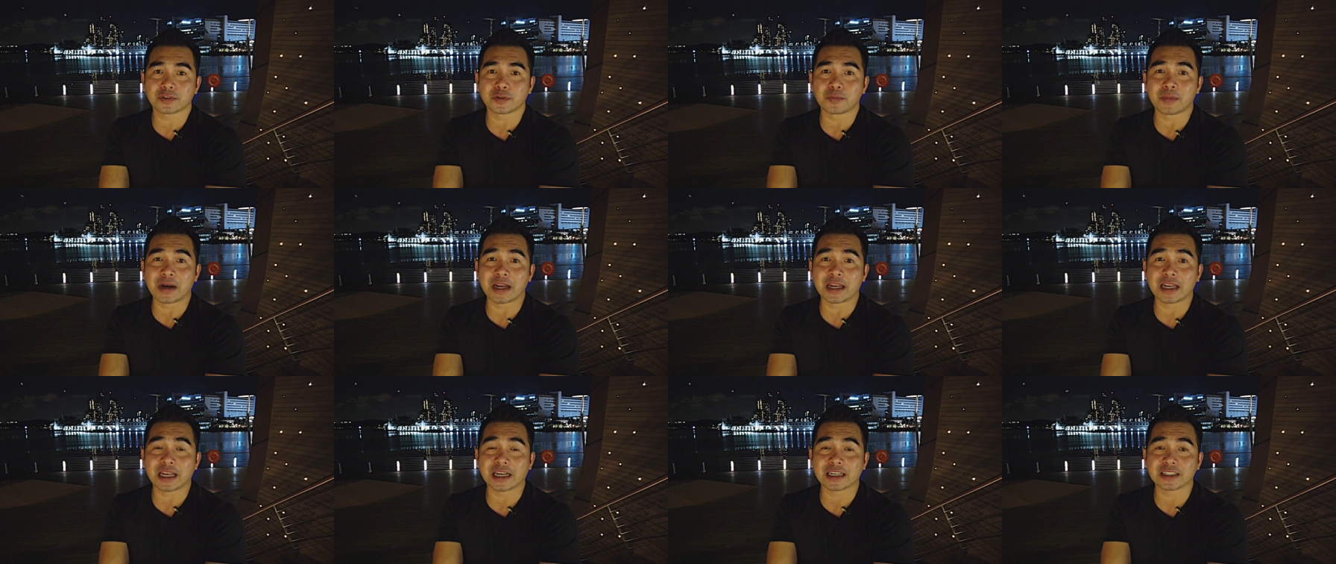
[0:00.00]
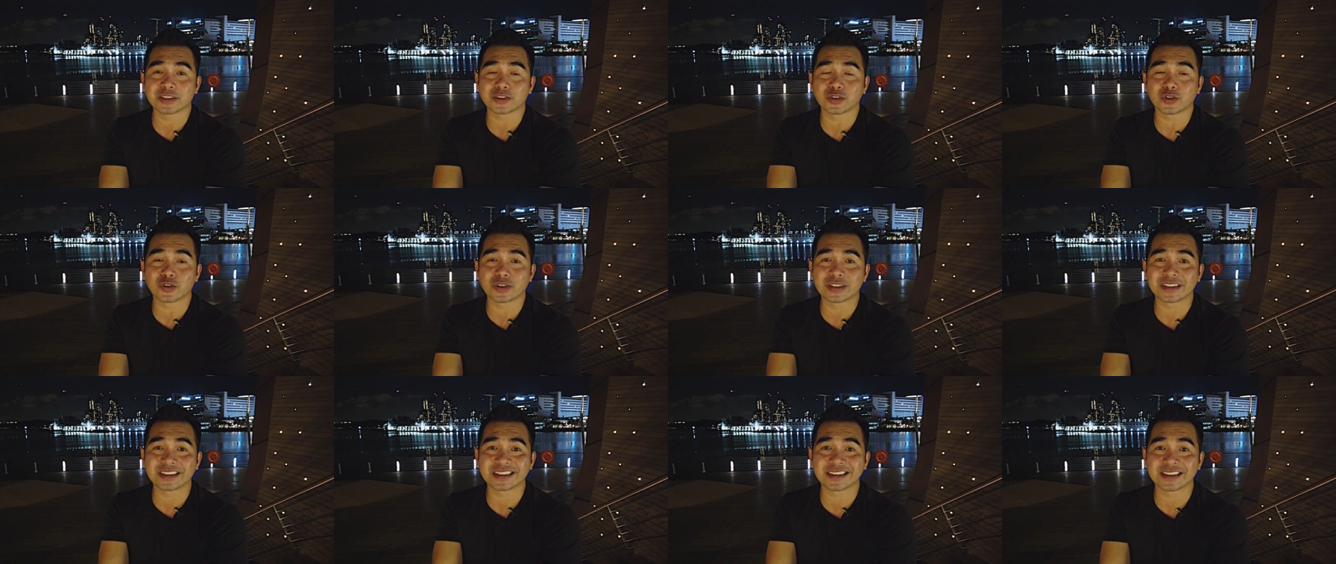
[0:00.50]
lumalakas
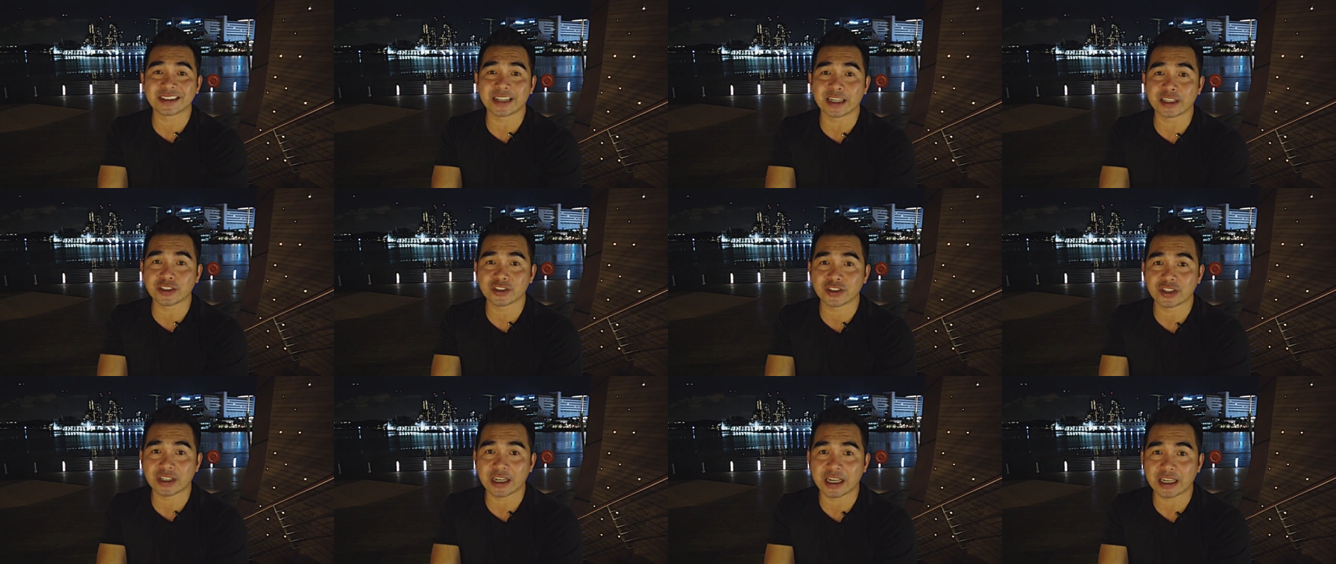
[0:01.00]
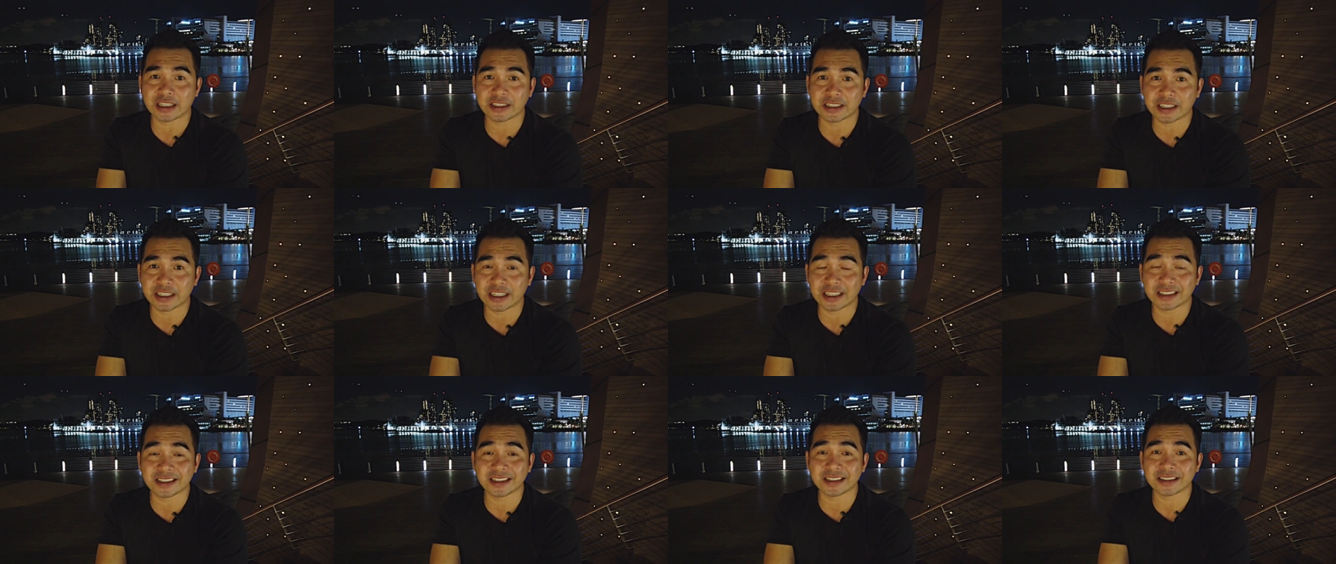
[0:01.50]
yung resistensya
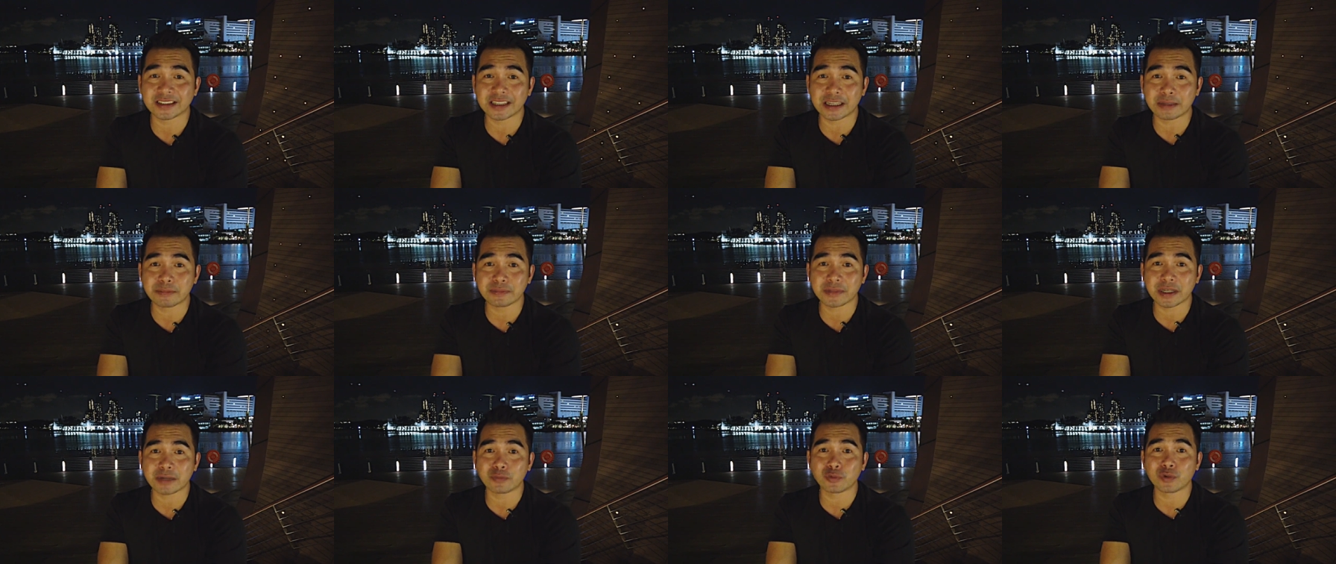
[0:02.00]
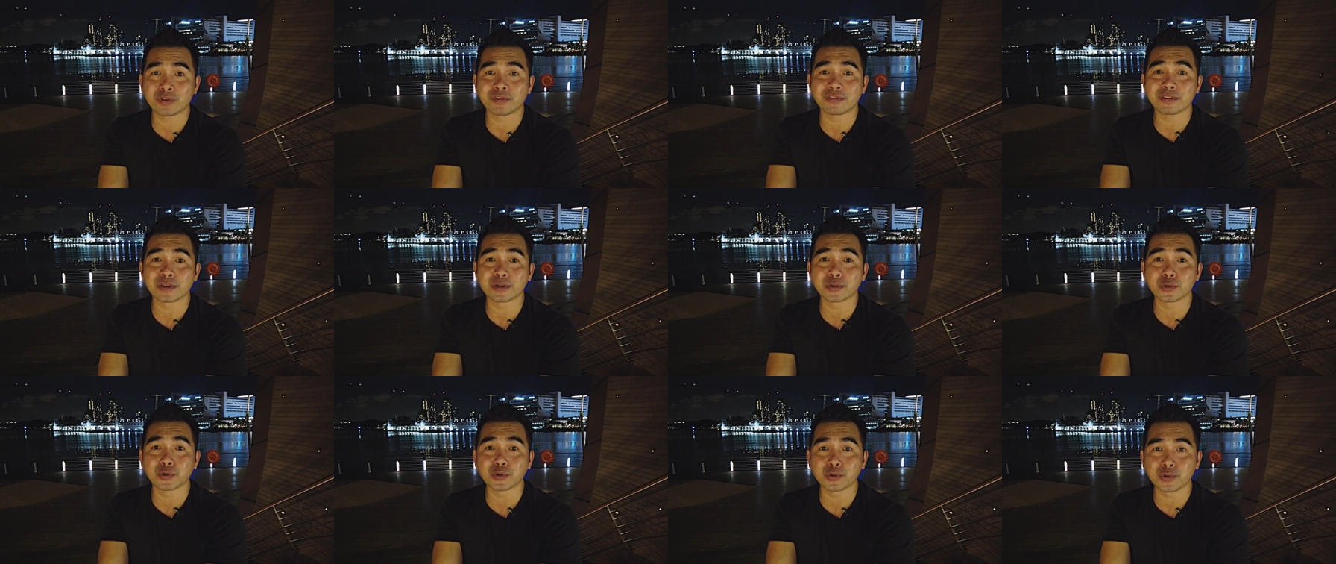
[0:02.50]
natin. At the same time, we
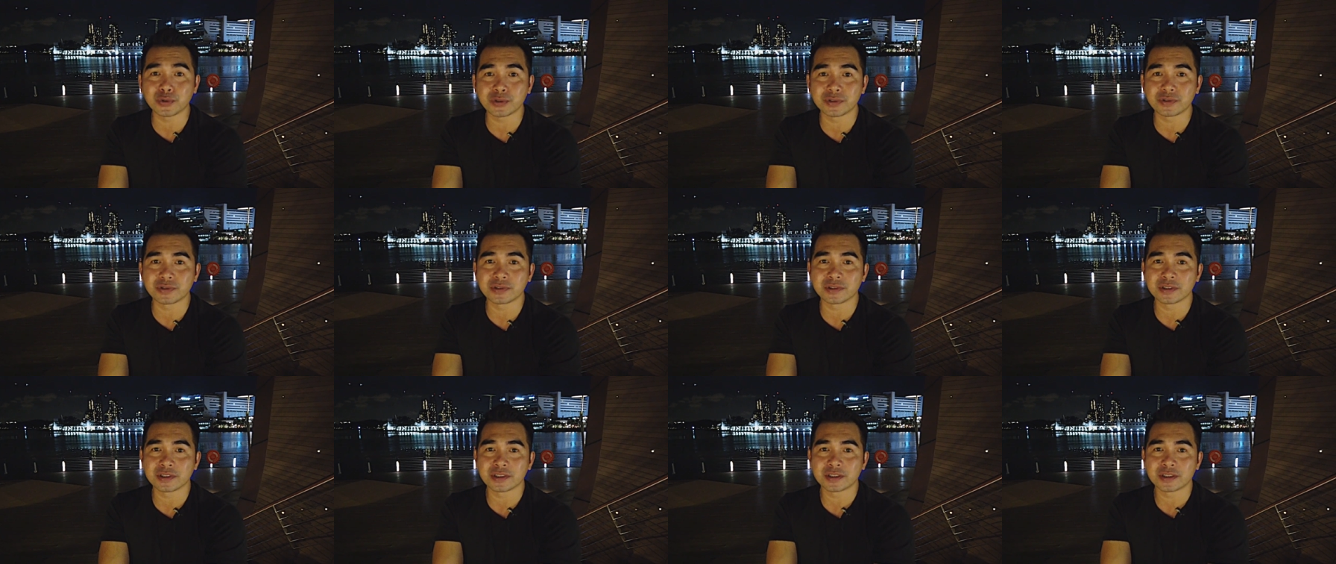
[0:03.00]
feel good.